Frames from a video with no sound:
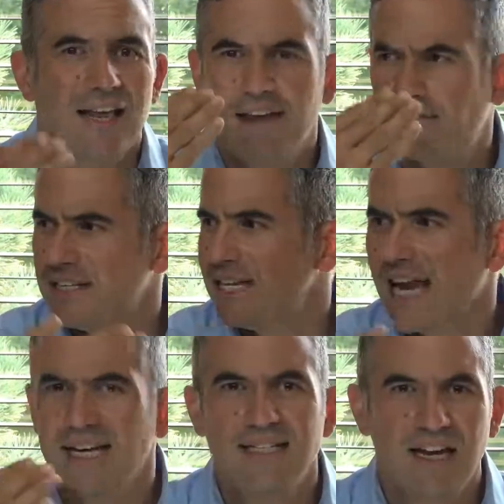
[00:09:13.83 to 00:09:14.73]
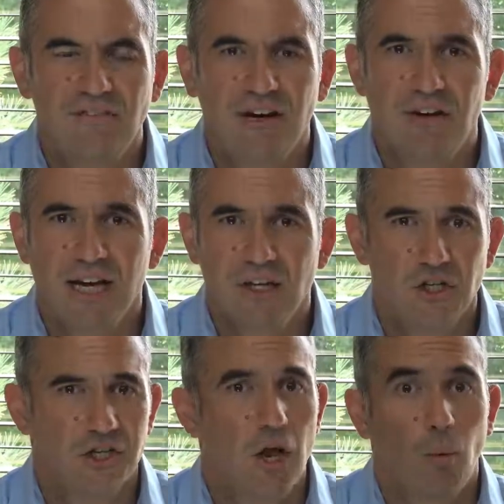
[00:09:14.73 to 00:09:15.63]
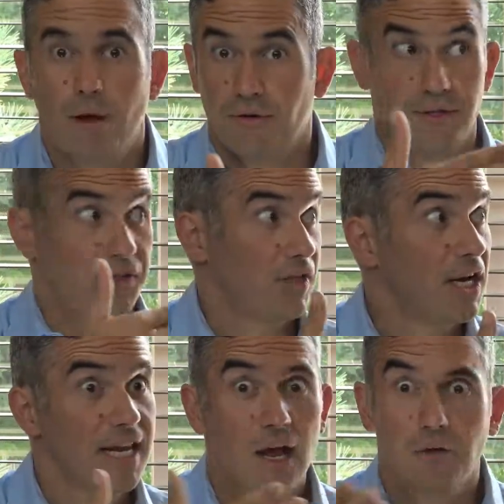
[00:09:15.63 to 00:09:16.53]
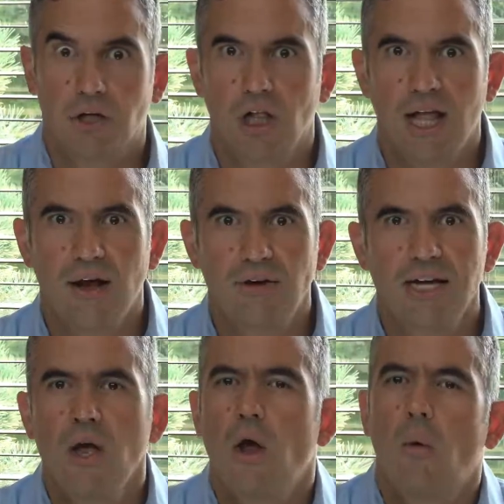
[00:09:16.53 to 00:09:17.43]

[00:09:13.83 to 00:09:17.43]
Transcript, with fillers: if a day to day variation, whether it's sunny out or cloudy,